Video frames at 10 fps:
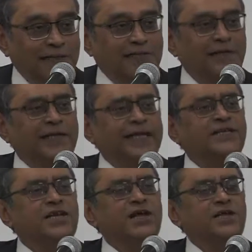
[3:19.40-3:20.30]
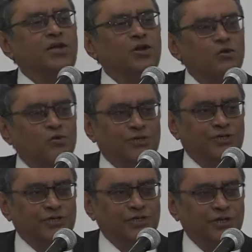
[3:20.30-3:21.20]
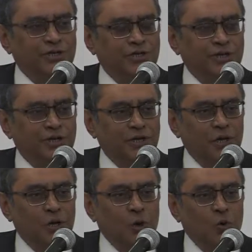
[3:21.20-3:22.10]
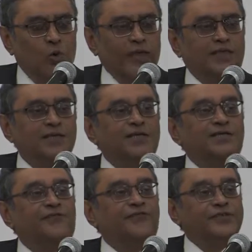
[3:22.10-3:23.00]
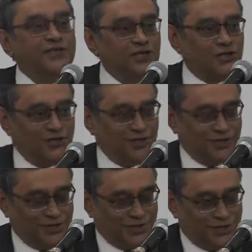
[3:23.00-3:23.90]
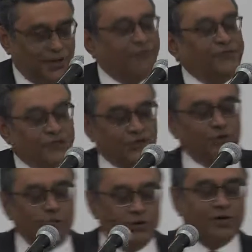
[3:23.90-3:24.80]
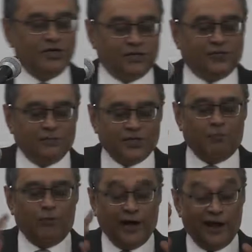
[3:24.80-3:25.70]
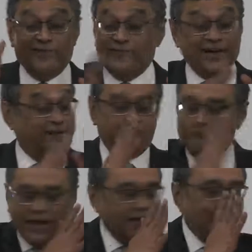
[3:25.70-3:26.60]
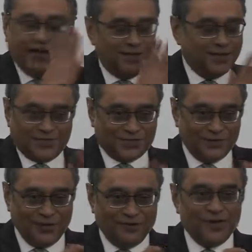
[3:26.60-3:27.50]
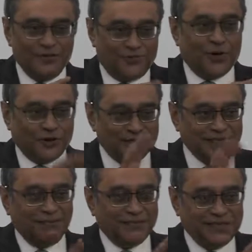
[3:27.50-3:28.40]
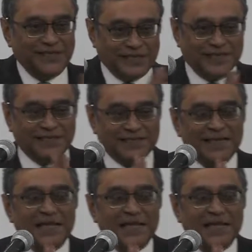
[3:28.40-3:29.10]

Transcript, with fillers: the, it concludes with the physician a physician who emerges from somewhere. I read it many, many years ago. I've forgotten some of the details.